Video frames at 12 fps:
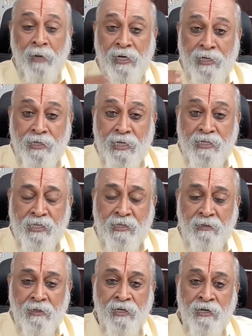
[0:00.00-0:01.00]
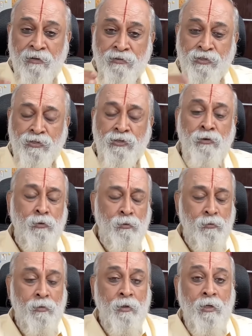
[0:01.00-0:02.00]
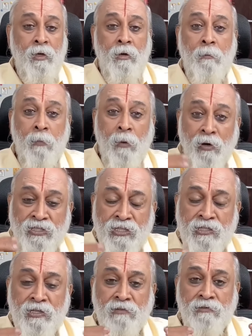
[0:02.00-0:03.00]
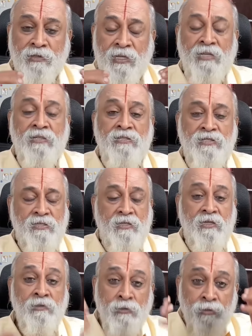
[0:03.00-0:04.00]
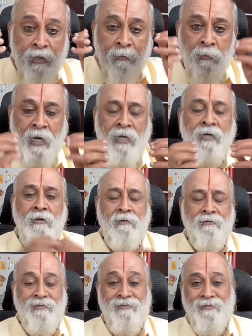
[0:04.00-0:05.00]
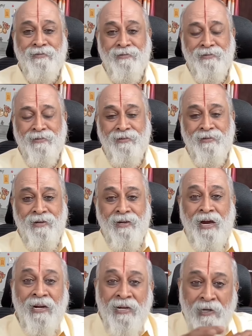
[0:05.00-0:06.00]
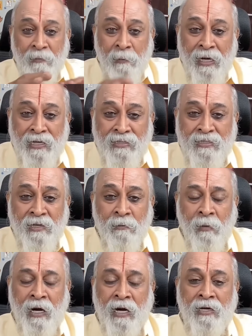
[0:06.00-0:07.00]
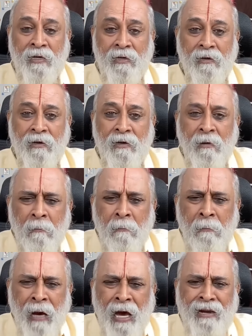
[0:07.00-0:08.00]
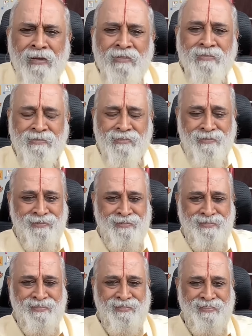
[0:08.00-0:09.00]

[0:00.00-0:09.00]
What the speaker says: Meditation gives you positive things into the mind and it makes the mind balanced.